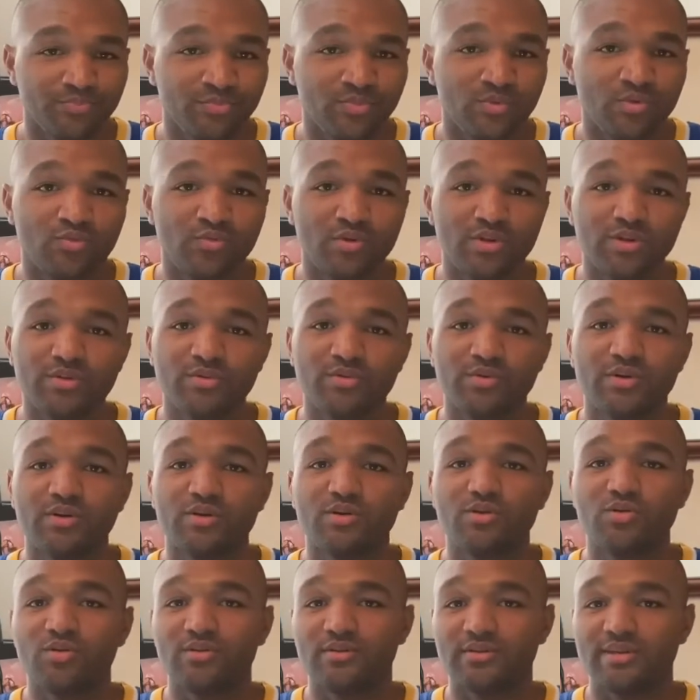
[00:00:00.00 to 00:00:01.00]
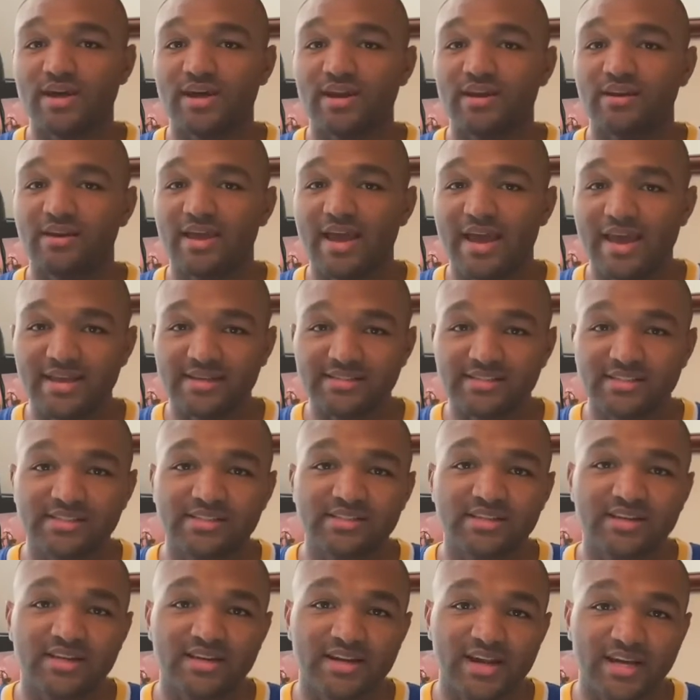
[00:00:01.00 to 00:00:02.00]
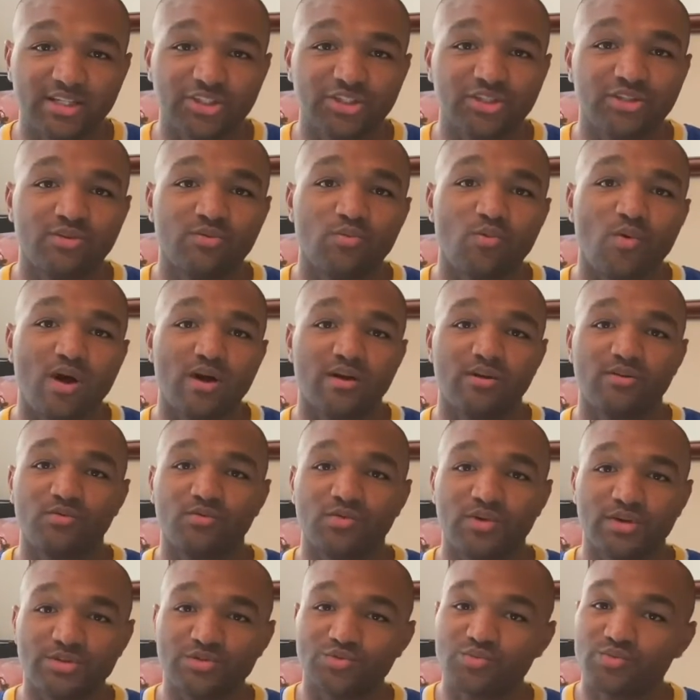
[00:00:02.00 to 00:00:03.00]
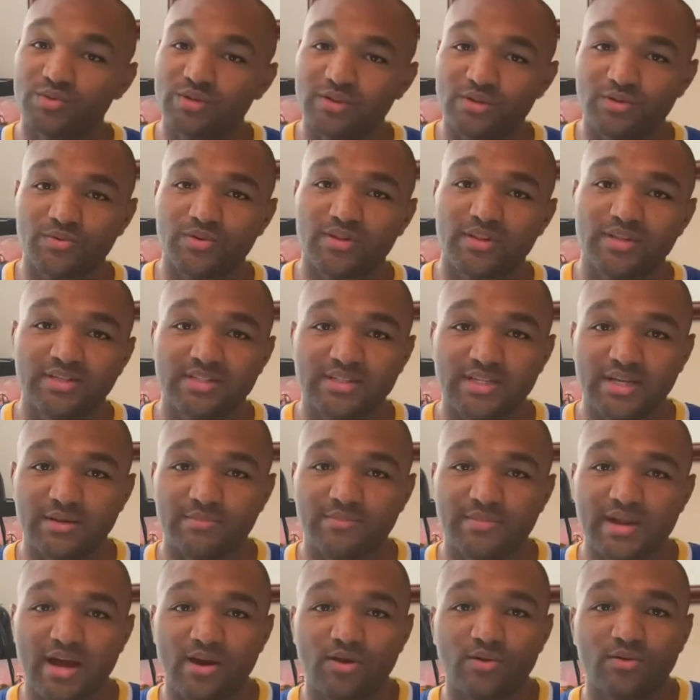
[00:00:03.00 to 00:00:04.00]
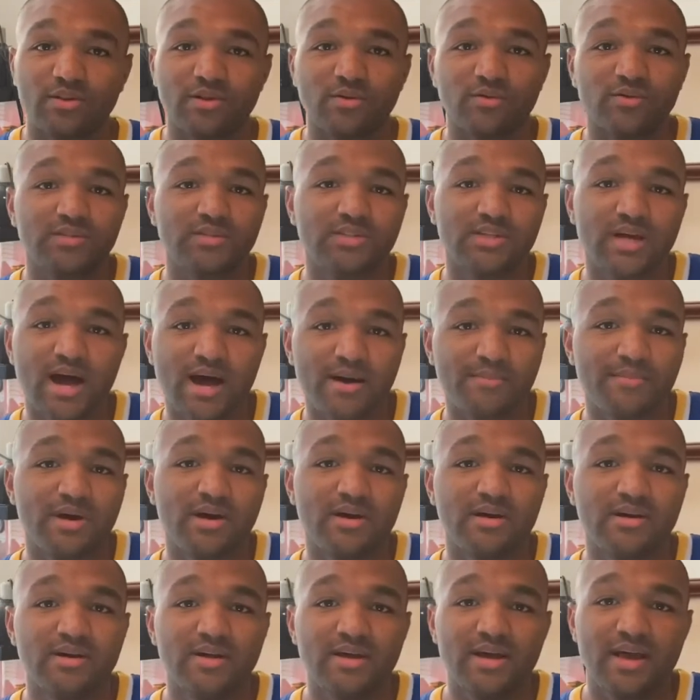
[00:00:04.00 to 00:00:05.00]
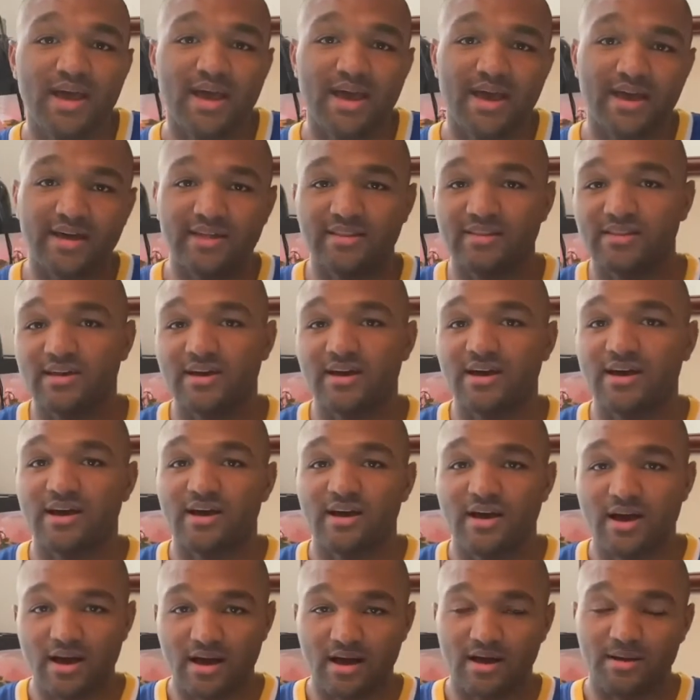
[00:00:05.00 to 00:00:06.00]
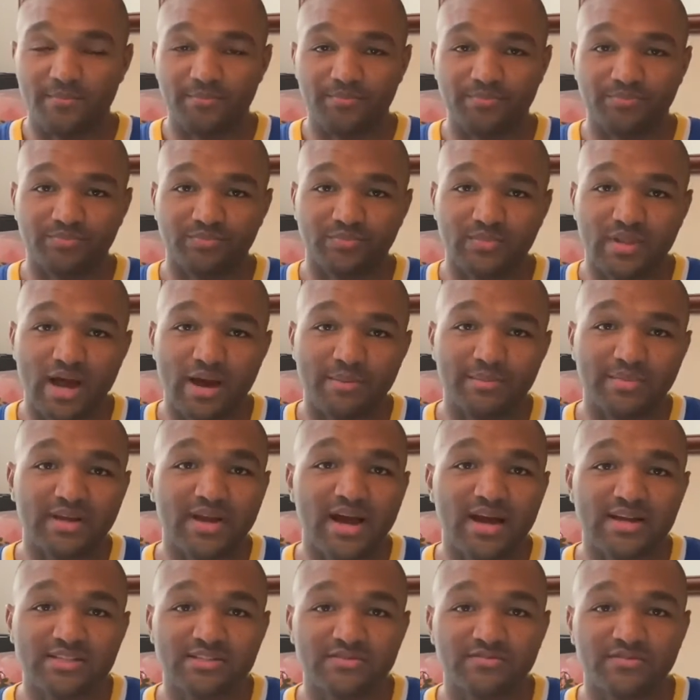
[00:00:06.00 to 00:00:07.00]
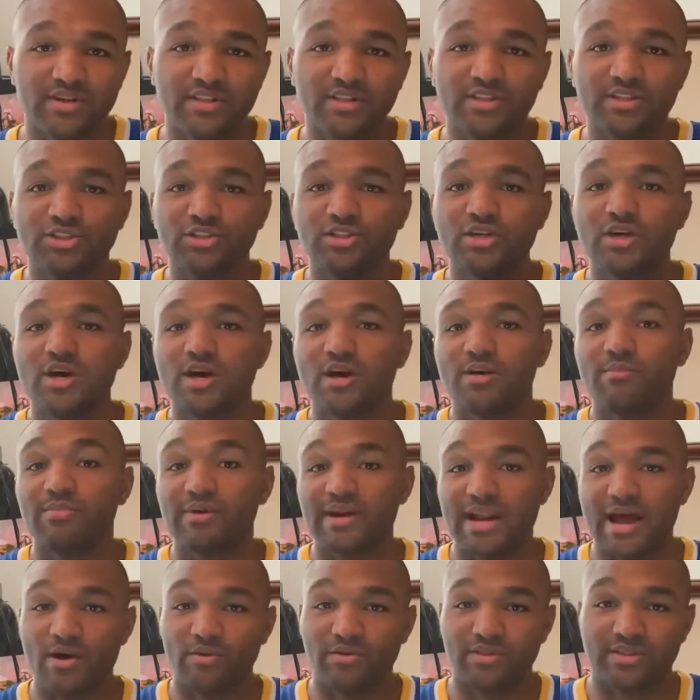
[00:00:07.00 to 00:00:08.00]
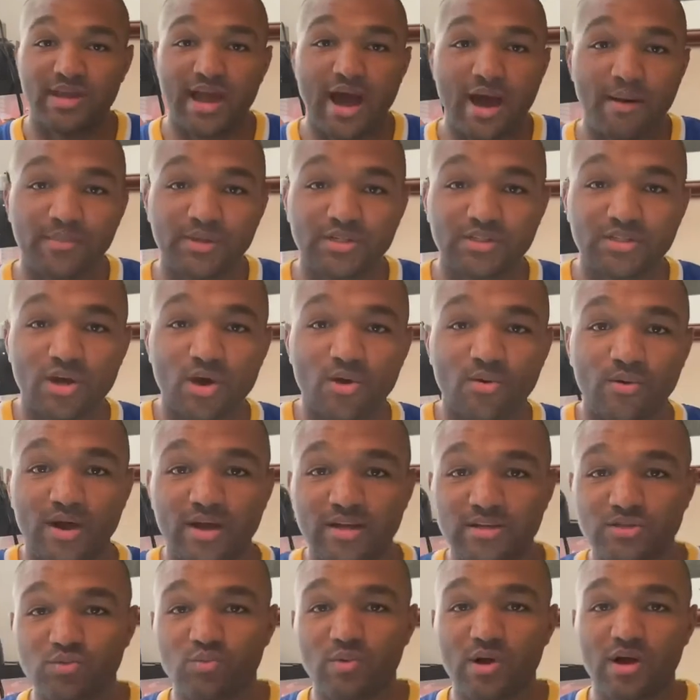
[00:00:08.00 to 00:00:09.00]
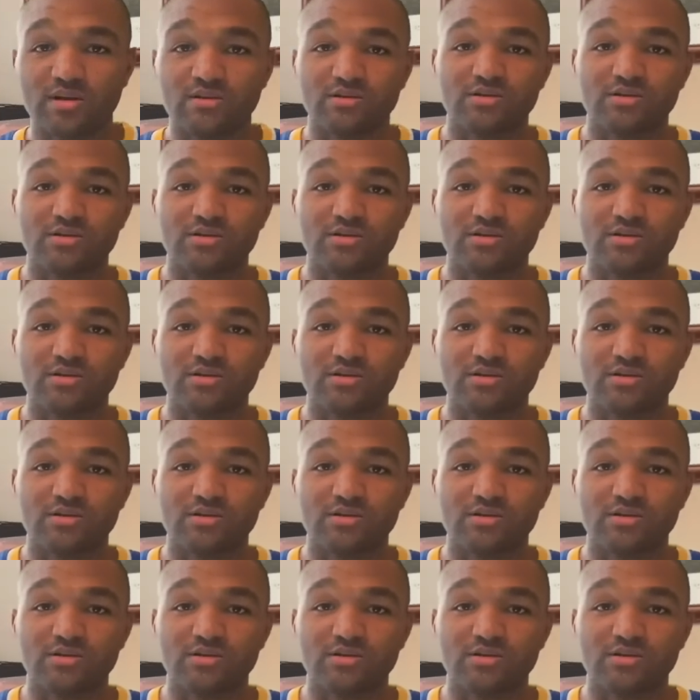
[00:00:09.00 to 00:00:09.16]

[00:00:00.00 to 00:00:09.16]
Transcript: really, really cool that Ace's connection in Wano runs really, really deep, not only with Tama and uh, um, Amigasa Village, but now with Yamato as well.